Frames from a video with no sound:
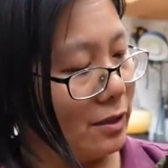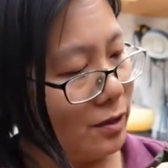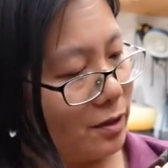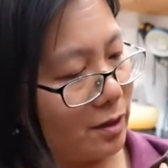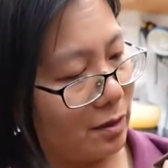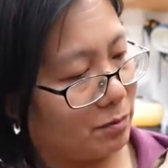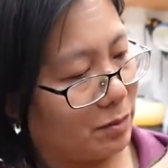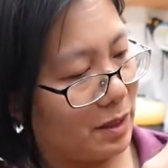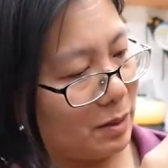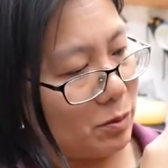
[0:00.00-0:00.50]

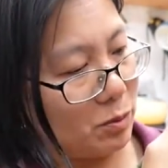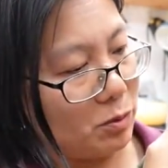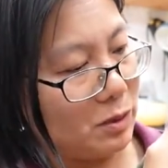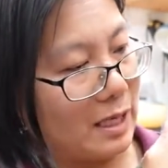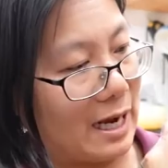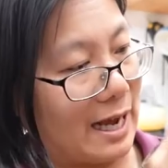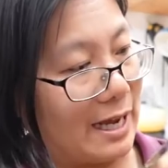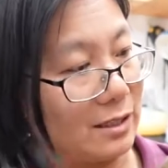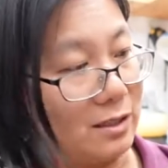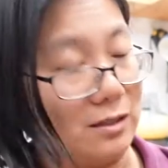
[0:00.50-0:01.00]
Some people
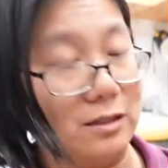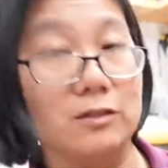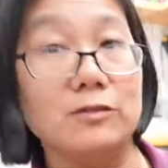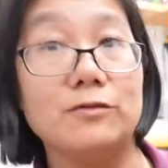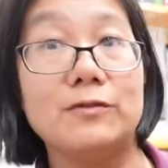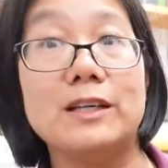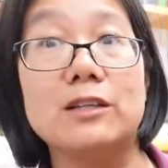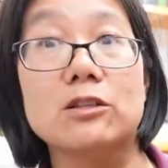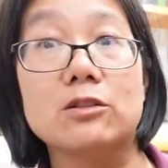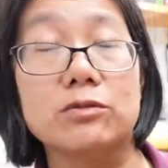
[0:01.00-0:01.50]
would add a little
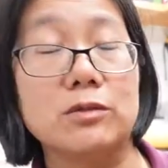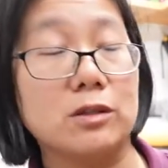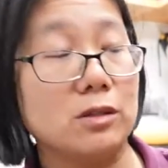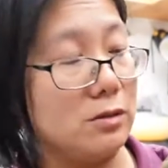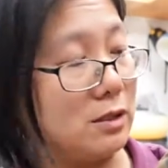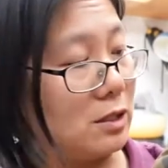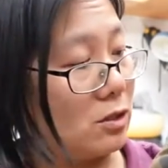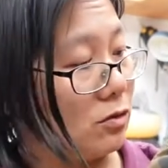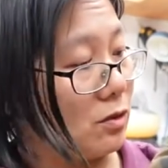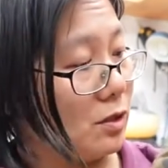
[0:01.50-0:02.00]

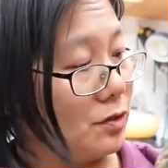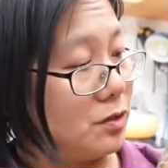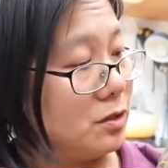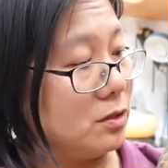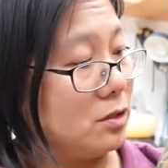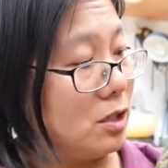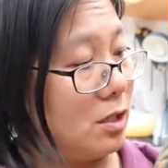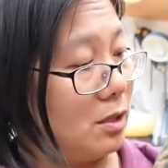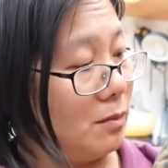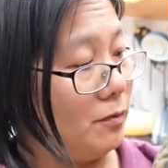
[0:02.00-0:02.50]
Velcro across the
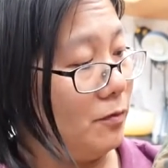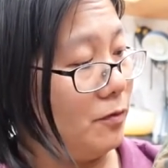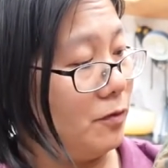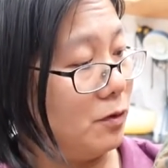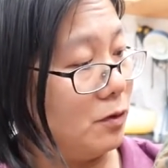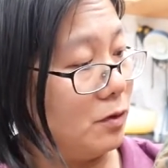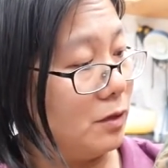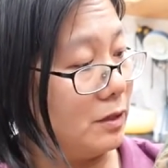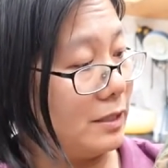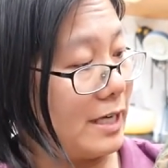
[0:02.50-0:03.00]
top
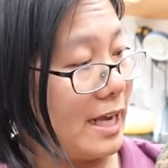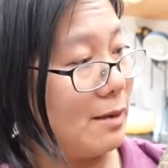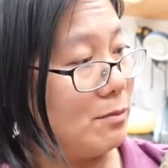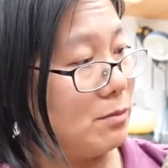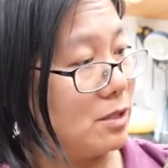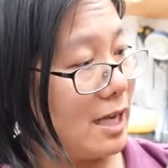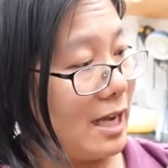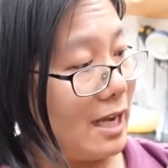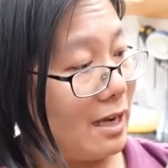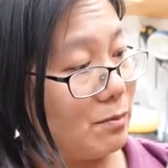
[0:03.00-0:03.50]
for name
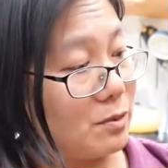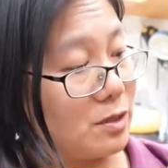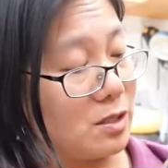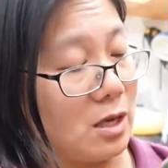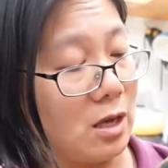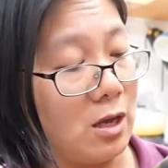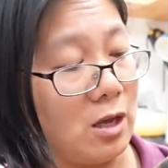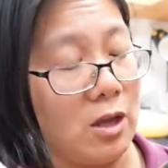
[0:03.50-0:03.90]
tapes,